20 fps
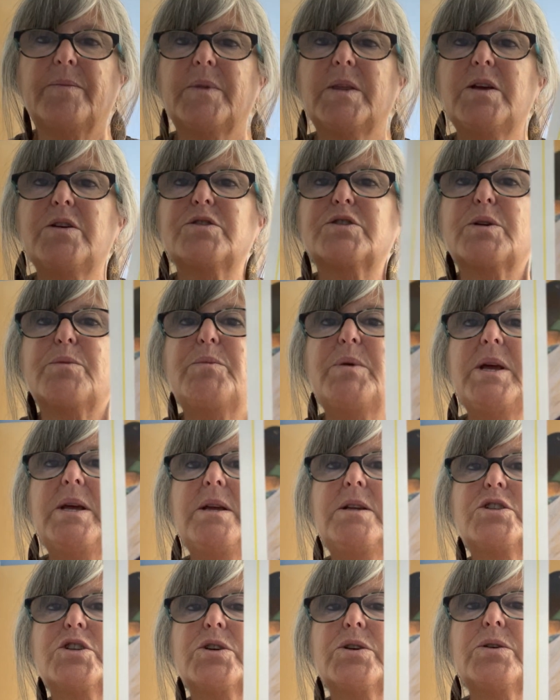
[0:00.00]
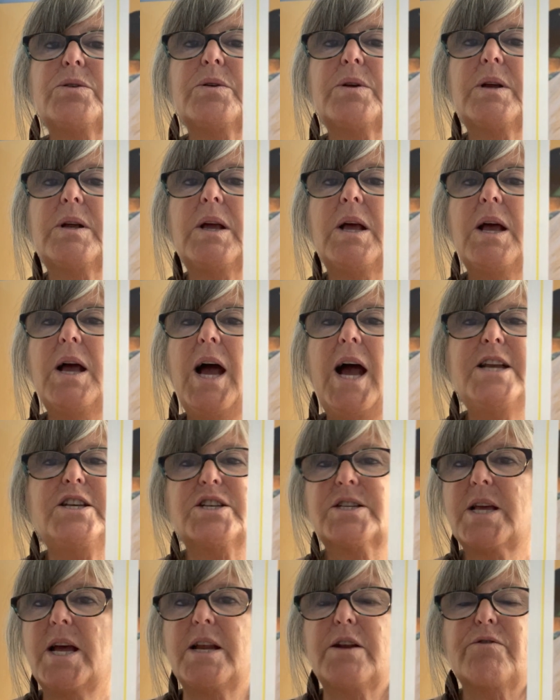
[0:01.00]
Here's a major. I
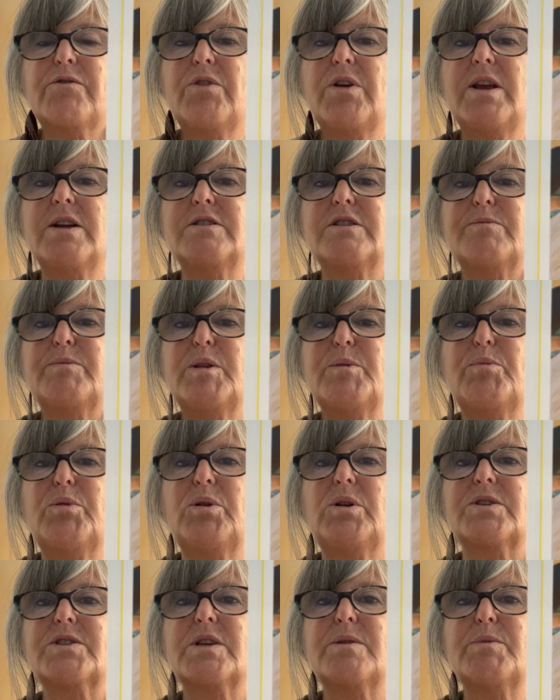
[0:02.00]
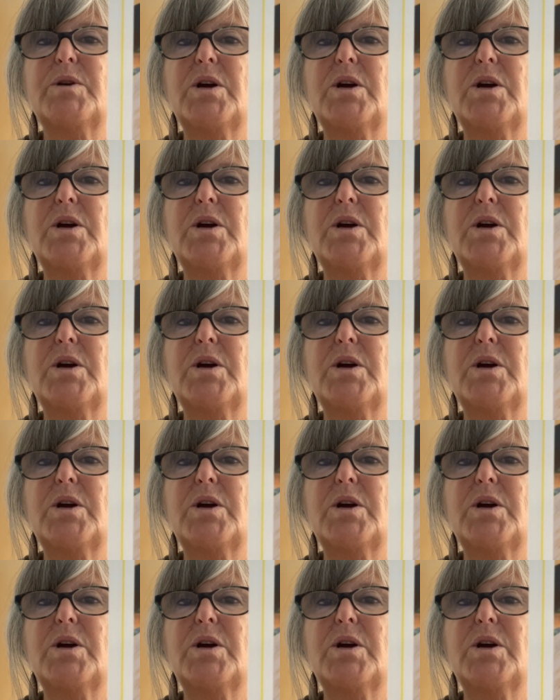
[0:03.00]
just kind of randomly pulled some